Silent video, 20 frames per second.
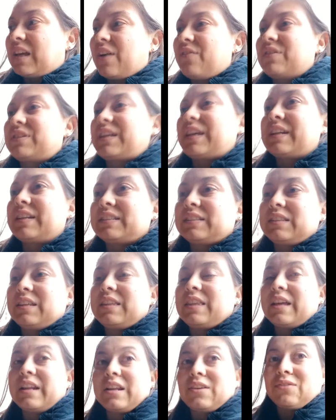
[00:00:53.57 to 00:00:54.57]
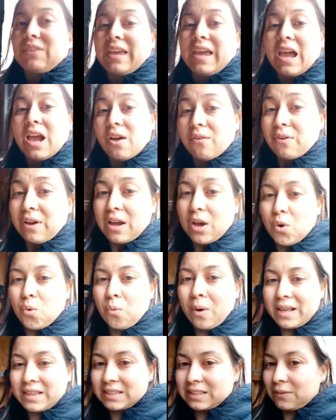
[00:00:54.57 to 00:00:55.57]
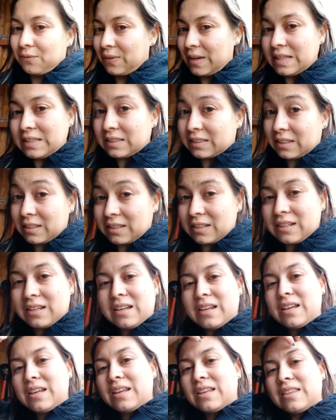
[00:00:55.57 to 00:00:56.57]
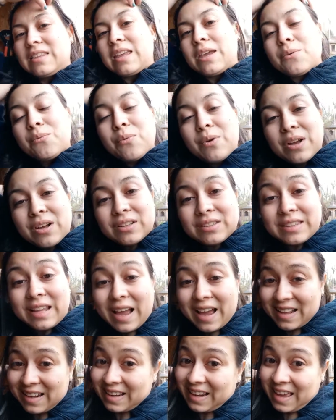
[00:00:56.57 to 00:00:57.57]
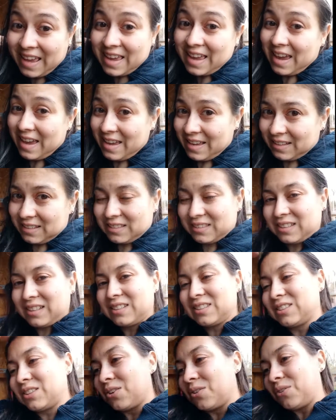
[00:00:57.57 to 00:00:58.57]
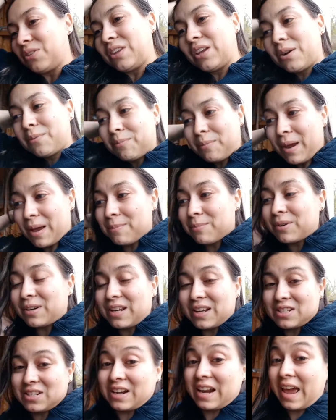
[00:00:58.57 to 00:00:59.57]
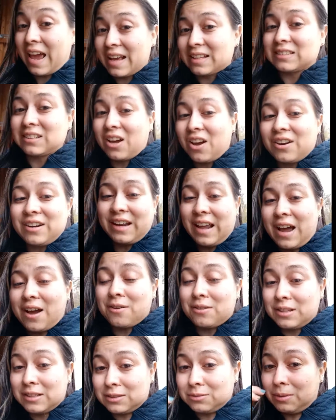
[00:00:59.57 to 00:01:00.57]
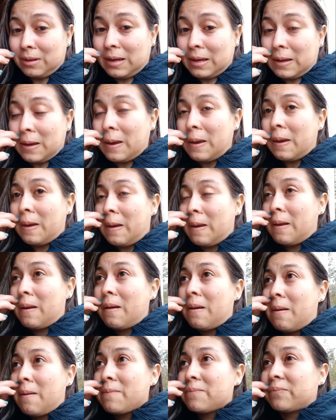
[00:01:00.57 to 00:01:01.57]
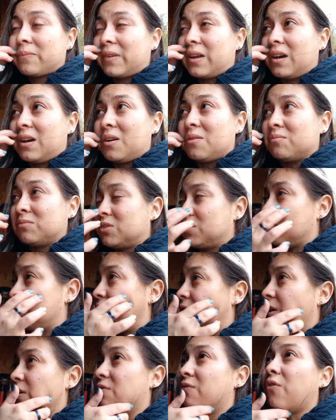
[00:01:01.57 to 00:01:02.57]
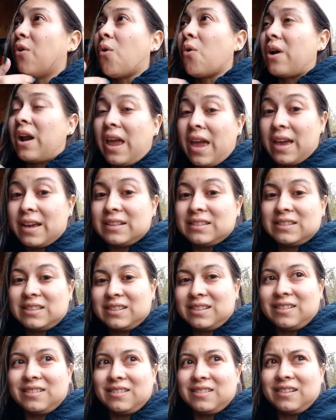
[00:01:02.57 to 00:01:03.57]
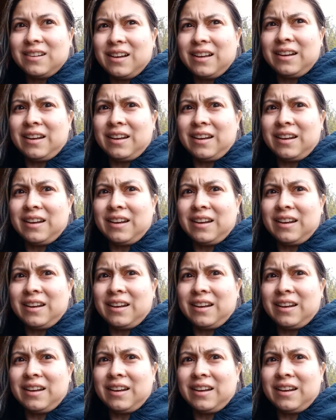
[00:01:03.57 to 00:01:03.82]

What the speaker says: have a tendency that if they have wet feet, they will not lay eggs. So their egg production has gone down this week to like 4 eggs a